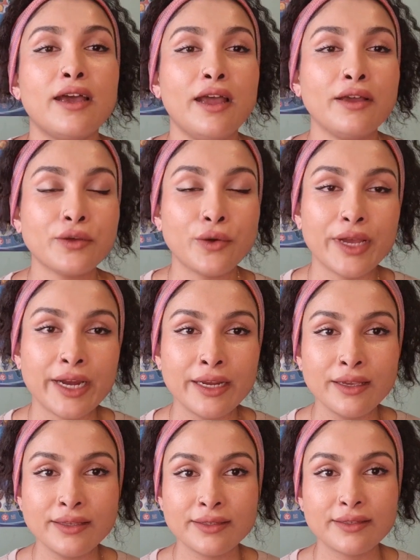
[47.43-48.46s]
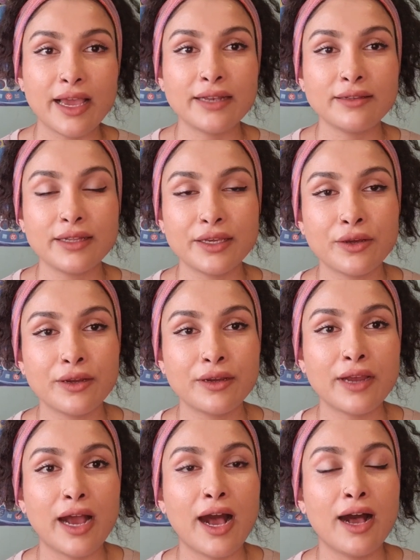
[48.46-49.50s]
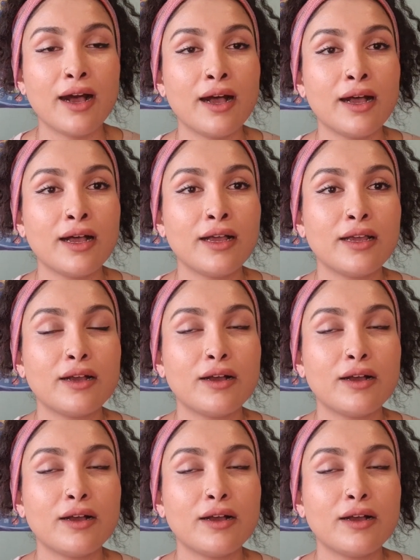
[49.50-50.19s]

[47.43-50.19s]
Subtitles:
Aquarius and Leo are